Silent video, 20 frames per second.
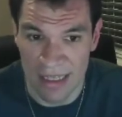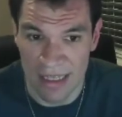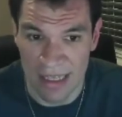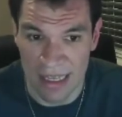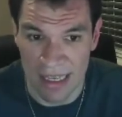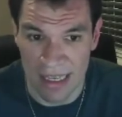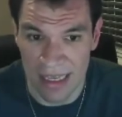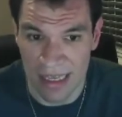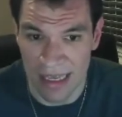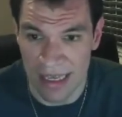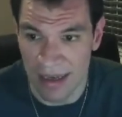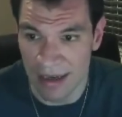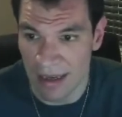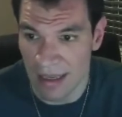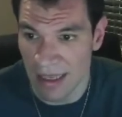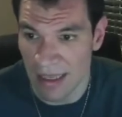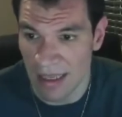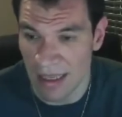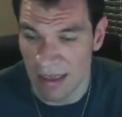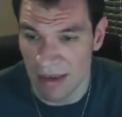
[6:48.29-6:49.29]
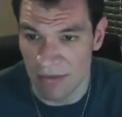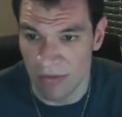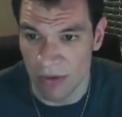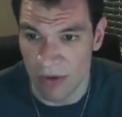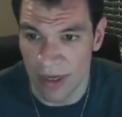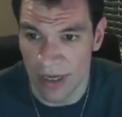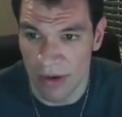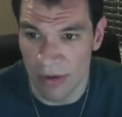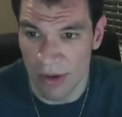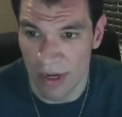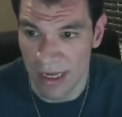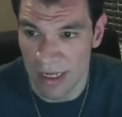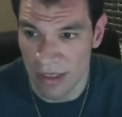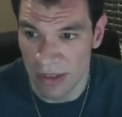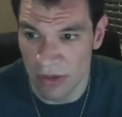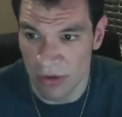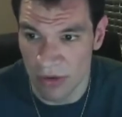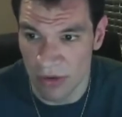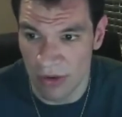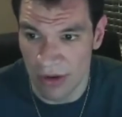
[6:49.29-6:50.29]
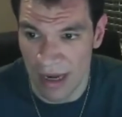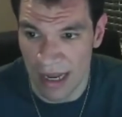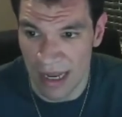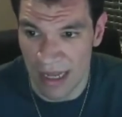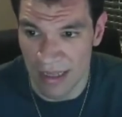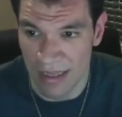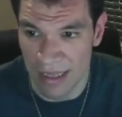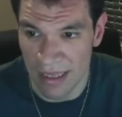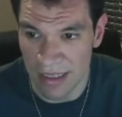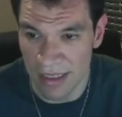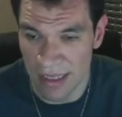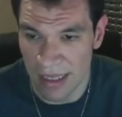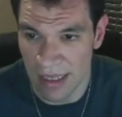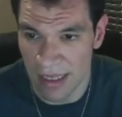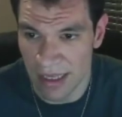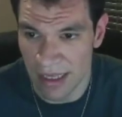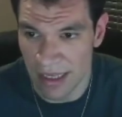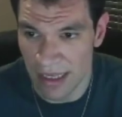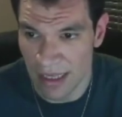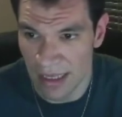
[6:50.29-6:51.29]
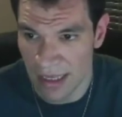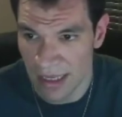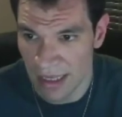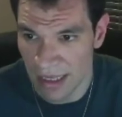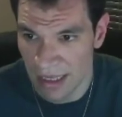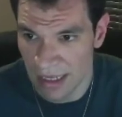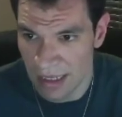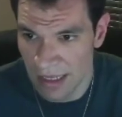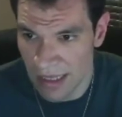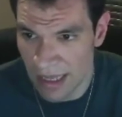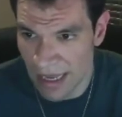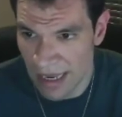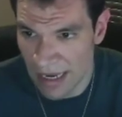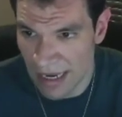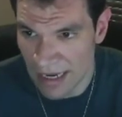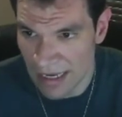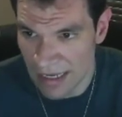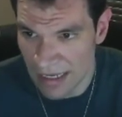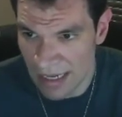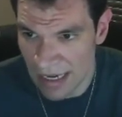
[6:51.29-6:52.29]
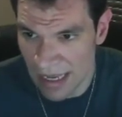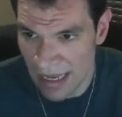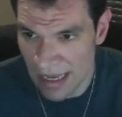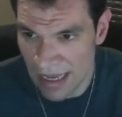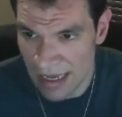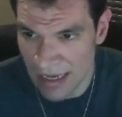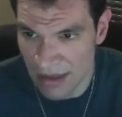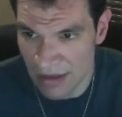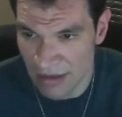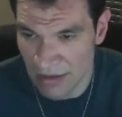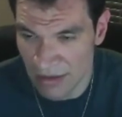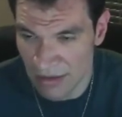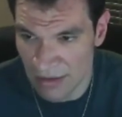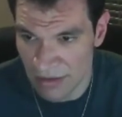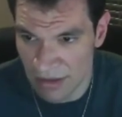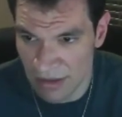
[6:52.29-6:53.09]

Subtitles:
thinking if we want to add it, then let's